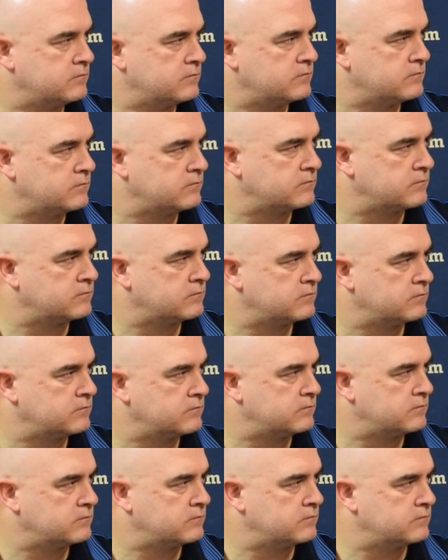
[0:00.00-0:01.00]

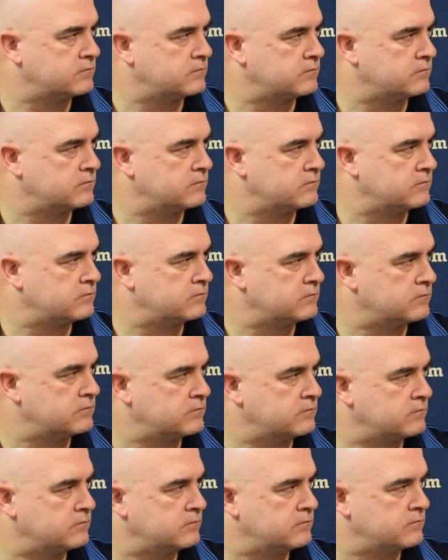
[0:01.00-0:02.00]

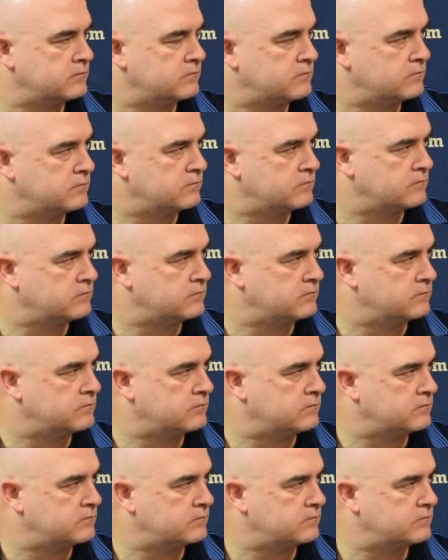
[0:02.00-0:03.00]

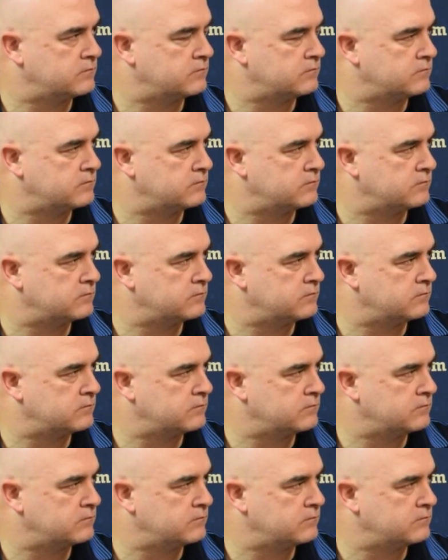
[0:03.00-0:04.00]

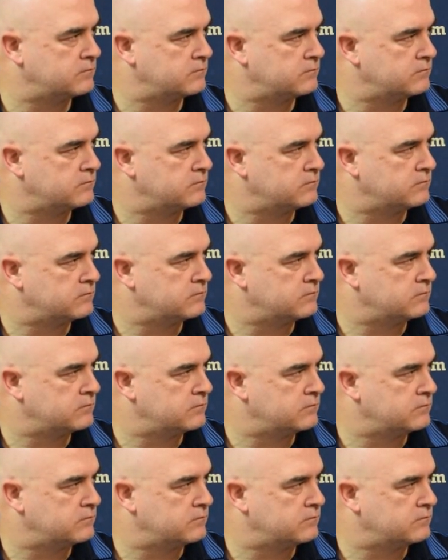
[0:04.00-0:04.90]
(silent)